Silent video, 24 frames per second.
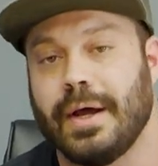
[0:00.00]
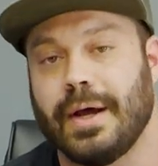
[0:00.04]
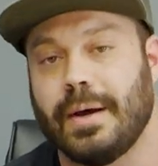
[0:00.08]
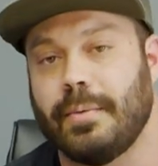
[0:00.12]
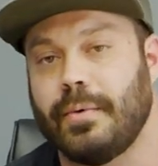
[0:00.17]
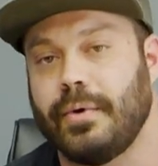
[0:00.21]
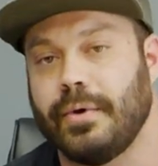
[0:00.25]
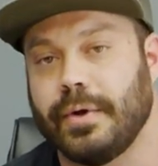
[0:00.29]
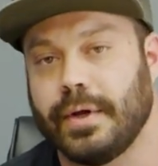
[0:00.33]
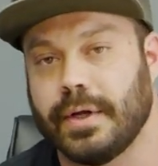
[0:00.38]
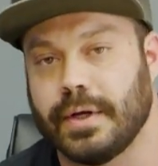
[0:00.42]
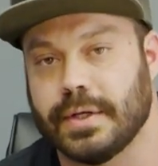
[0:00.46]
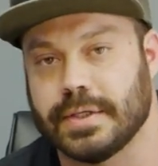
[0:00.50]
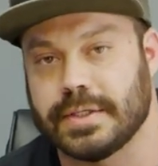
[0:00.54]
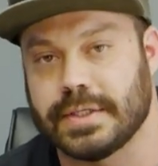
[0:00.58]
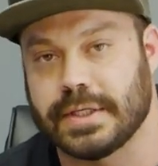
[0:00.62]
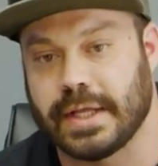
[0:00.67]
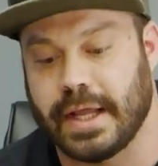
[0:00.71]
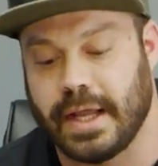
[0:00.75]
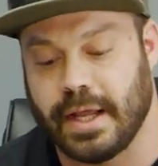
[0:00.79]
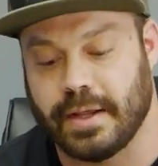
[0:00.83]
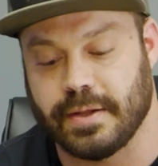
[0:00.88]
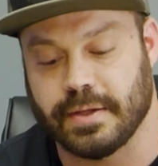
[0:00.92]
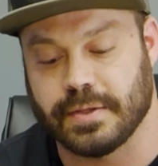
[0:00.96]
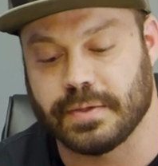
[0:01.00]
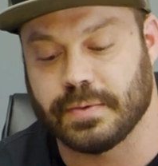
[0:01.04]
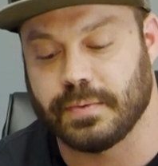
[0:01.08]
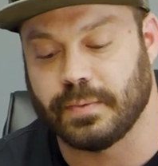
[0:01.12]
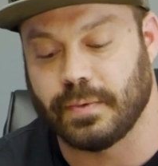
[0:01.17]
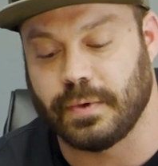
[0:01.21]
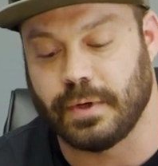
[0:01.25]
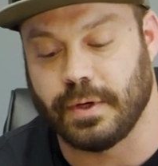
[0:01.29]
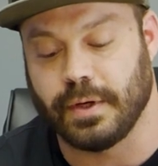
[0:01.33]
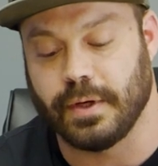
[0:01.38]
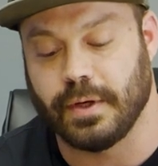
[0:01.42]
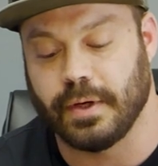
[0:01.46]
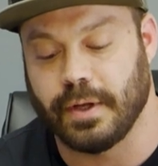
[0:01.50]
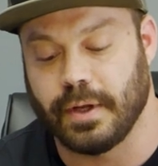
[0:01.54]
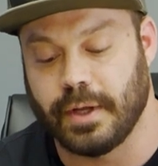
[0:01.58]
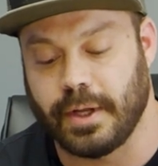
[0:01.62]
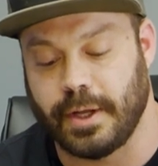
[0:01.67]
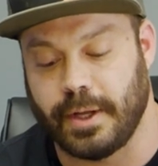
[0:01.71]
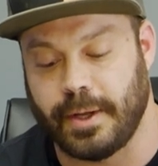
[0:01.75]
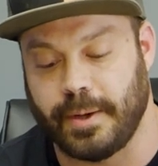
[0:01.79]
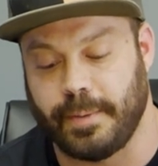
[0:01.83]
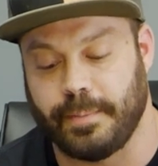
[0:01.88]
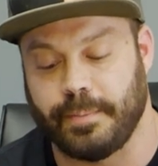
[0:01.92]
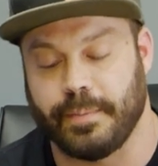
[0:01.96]
I'm only going to scan this one,
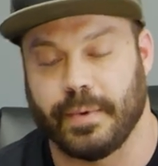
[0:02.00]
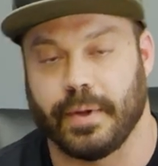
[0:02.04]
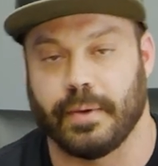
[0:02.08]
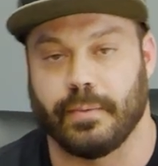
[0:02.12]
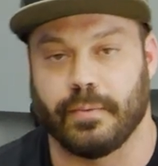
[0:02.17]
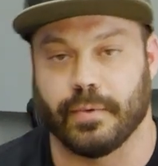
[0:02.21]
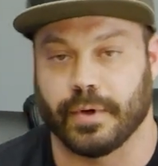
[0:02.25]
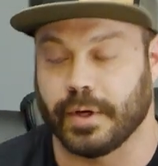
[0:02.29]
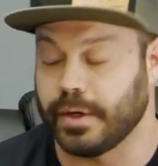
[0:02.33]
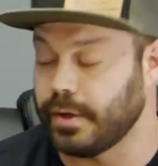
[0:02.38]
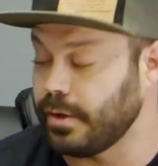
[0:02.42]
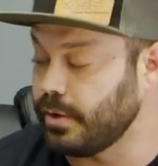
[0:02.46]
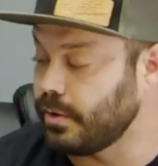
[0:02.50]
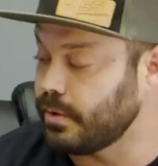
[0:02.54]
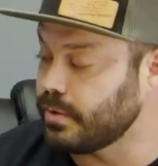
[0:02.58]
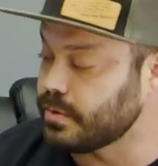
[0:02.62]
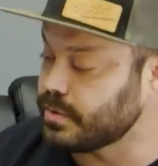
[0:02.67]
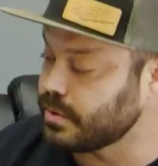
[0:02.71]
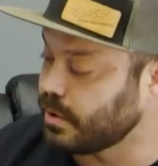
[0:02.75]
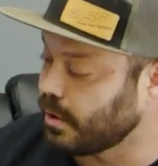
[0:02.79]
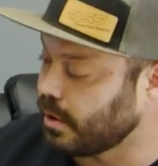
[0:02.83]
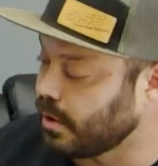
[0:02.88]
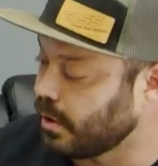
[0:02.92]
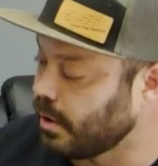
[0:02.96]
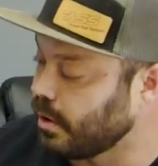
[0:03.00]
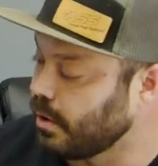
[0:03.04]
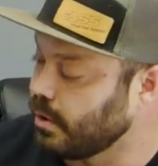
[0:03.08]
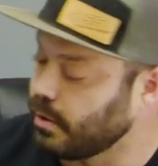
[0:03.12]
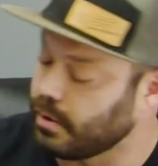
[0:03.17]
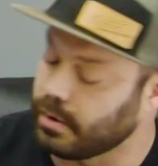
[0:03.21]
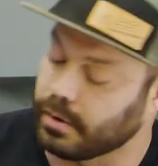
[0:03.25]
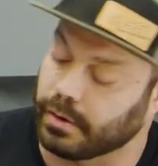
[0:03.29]
and we're going to use our